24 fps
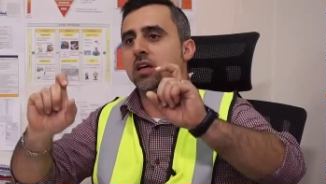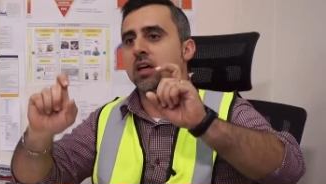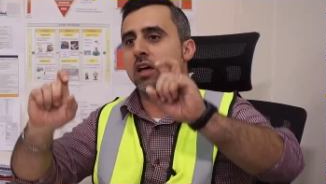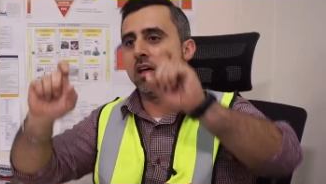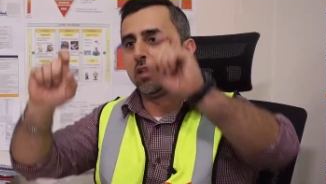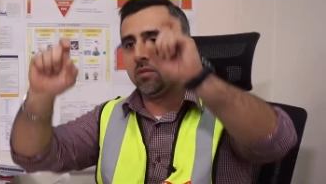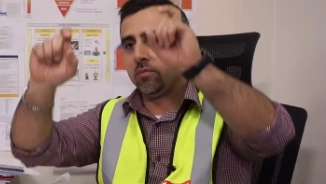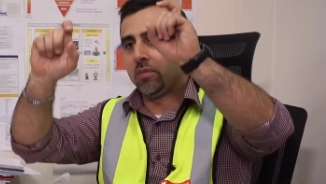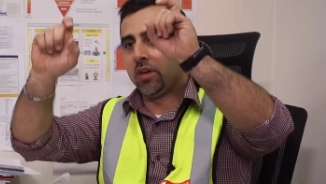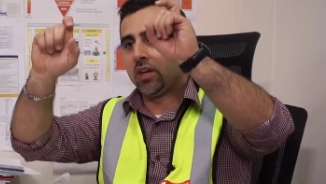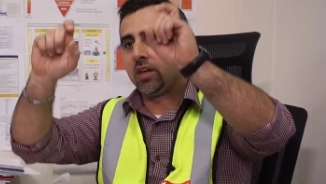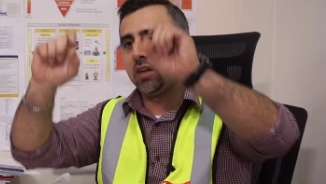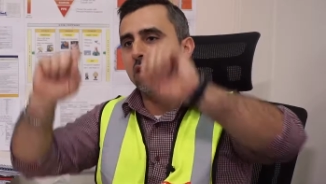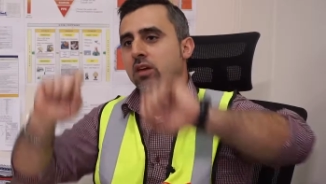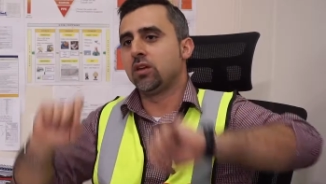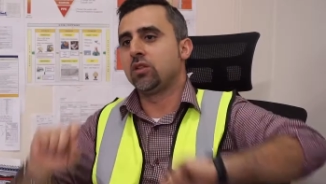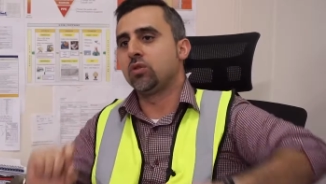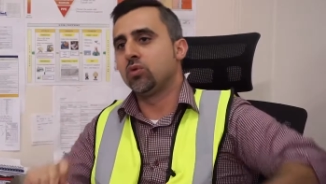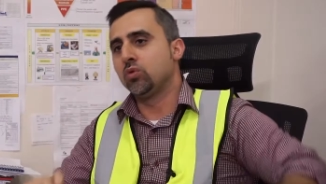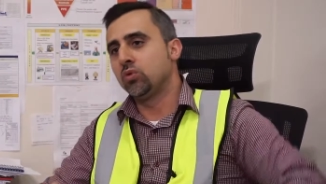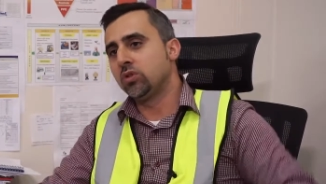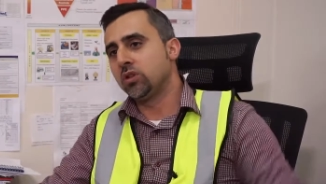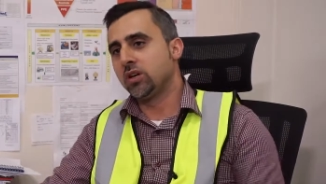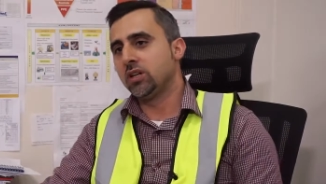and making
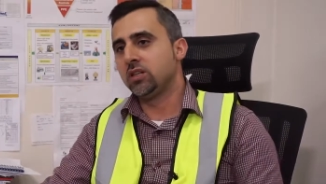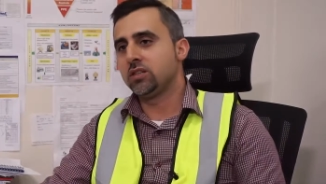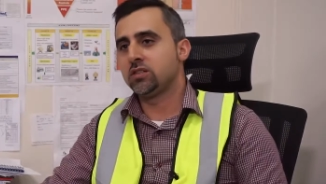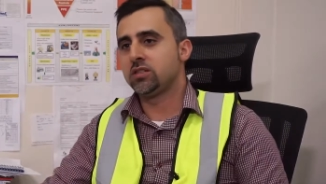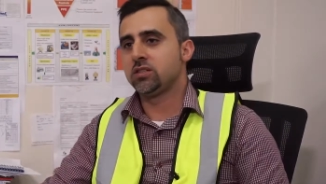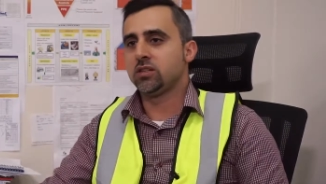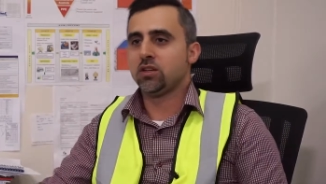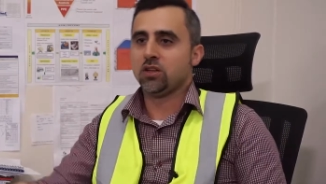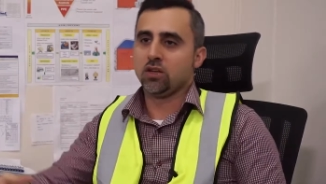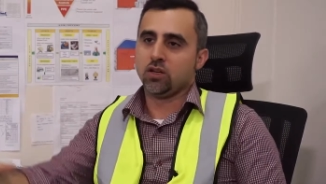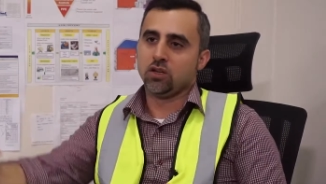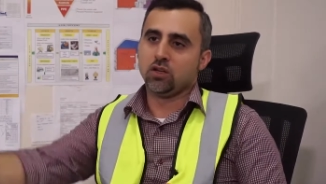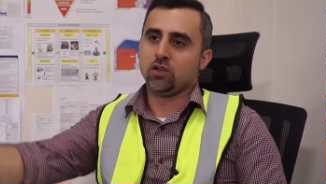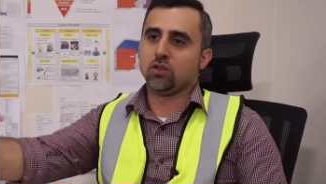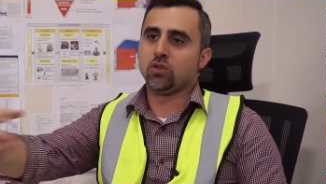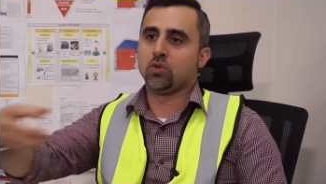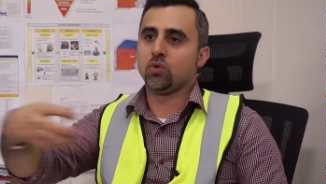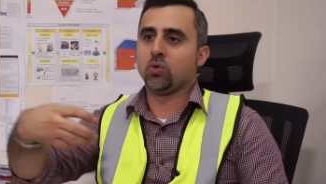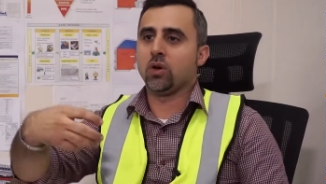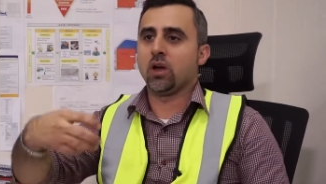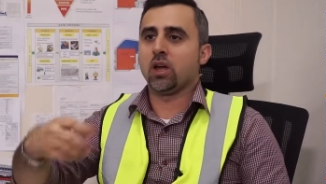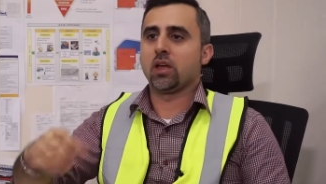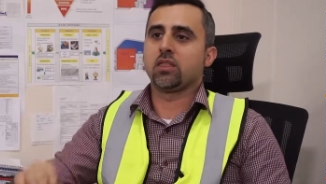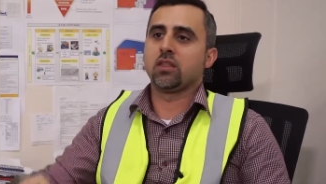two drills
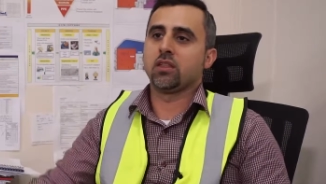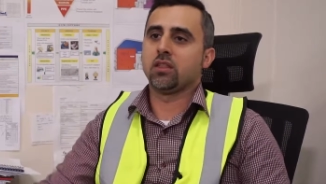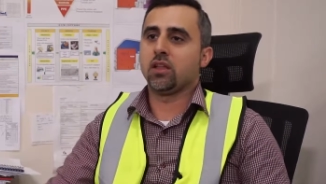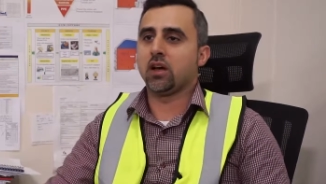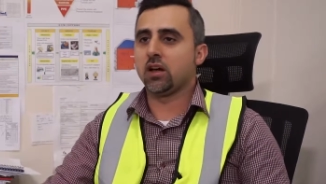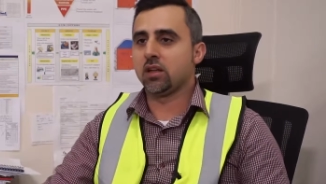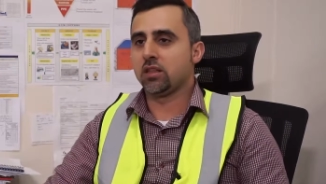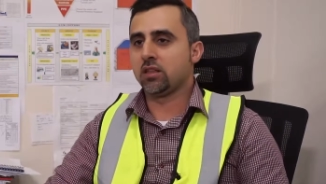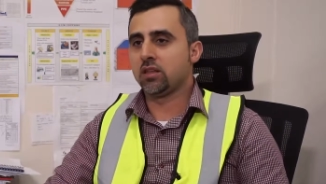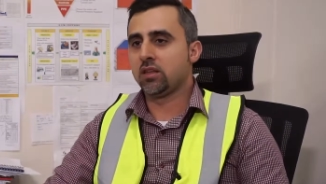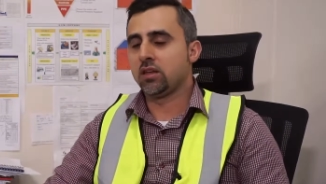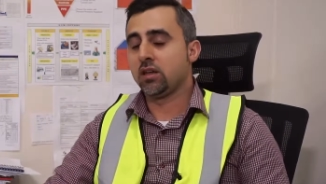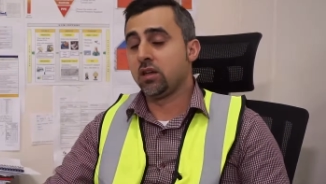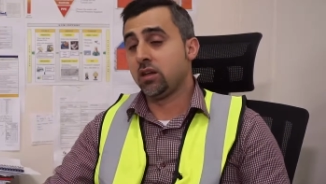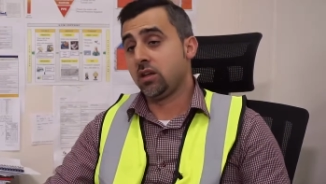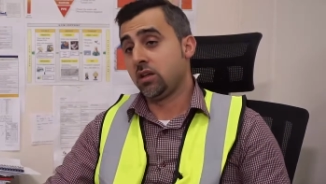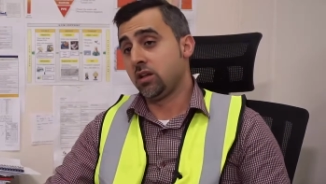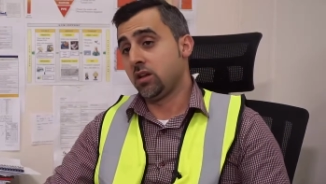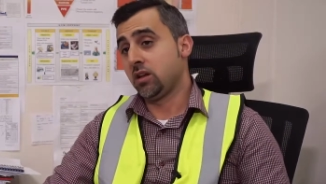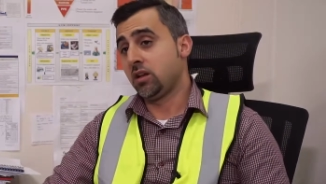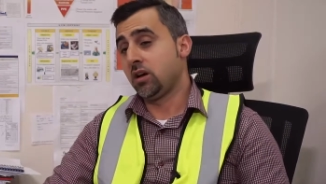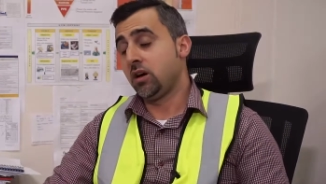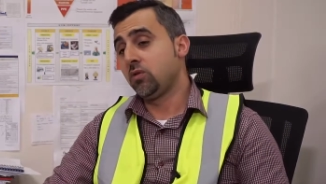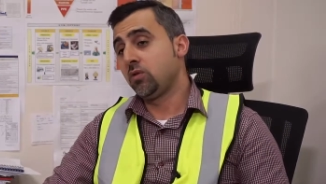to hang the
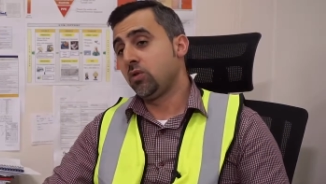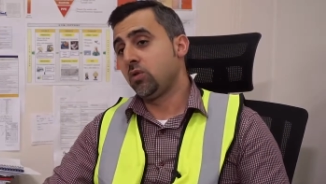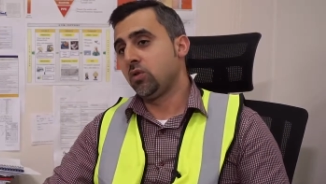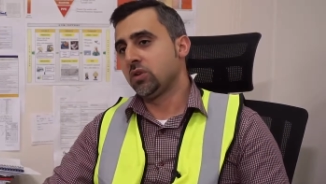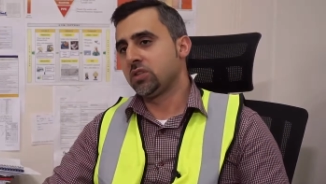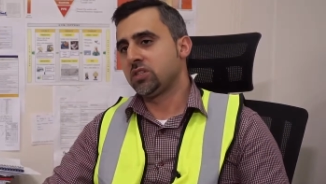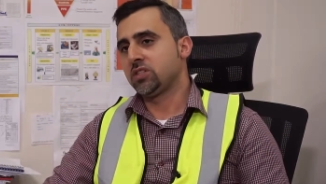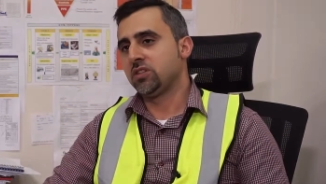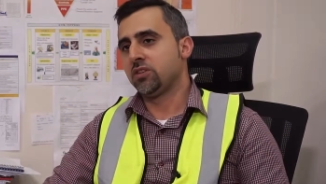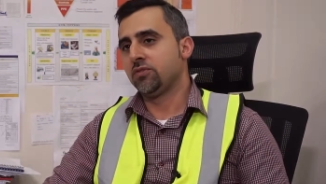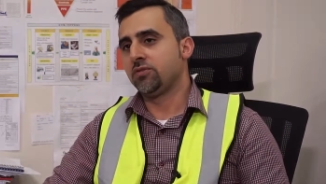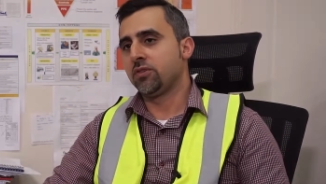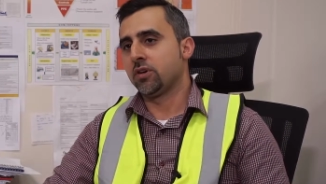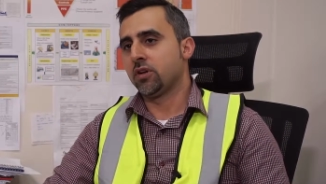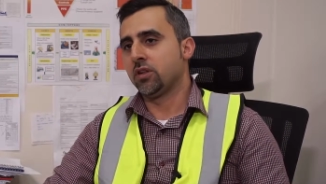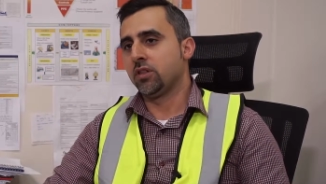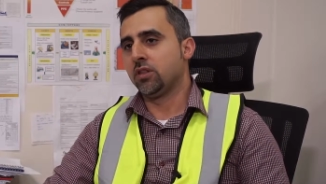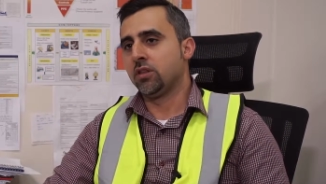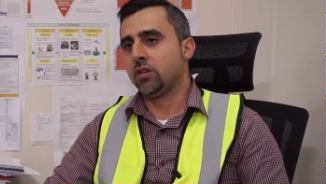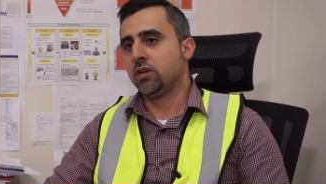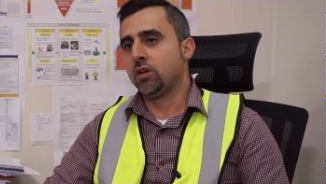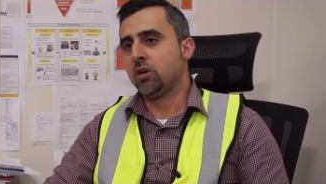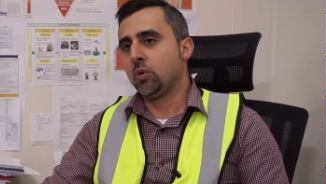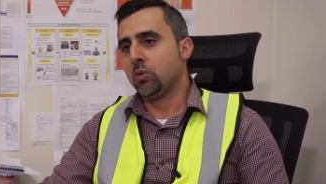duct. Now no, it's
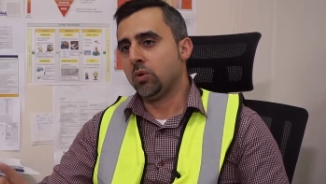different.